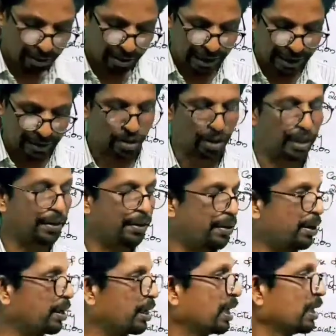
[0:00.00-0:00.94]

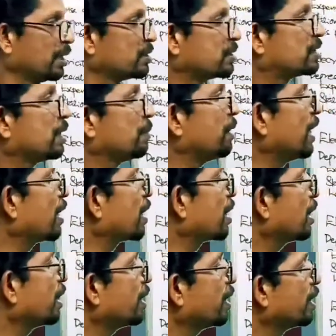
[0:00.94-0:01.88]
600.
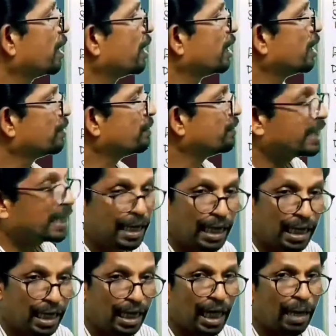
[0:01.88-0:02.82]
Similarly,
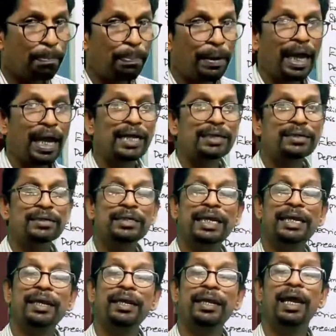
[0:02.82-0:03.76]
the club has
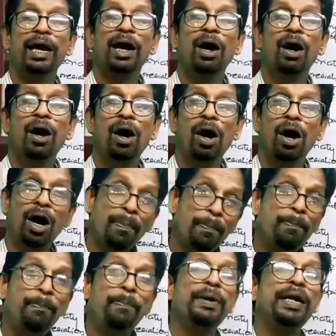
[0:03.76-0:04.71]
an
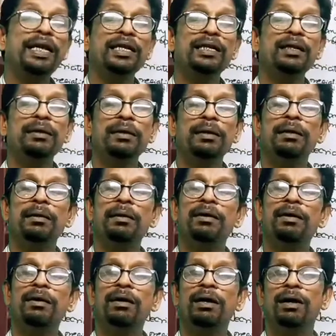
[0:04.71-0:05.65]
opening
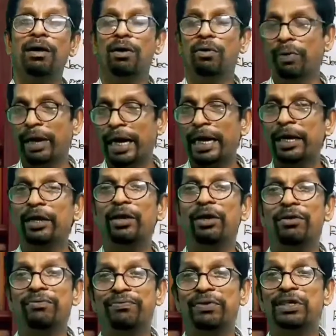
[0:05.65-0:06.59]
value
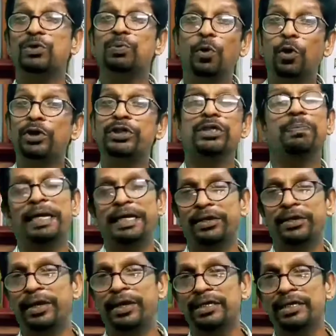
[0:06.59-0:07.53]
of sports
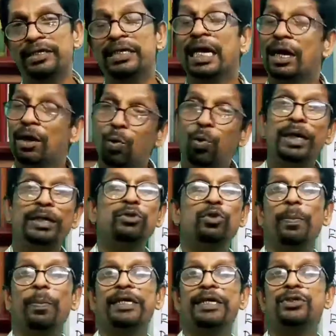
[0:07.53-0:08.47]
materials
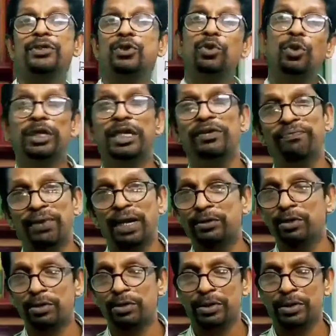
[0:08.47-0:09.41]
worth rupees
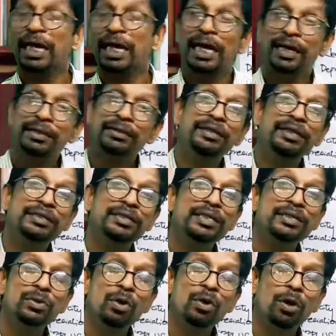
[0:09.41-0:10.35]
25,000.
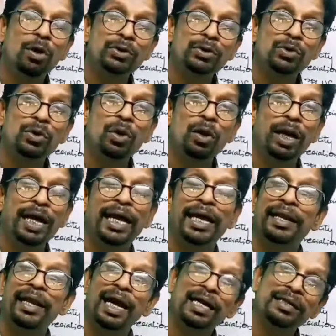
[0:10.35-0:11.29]
This is also
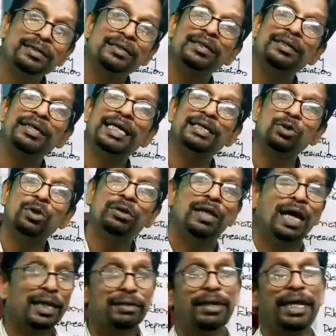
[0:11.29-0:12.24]
an asset as
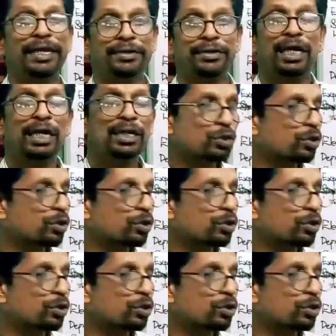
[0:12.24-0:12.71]
on that date.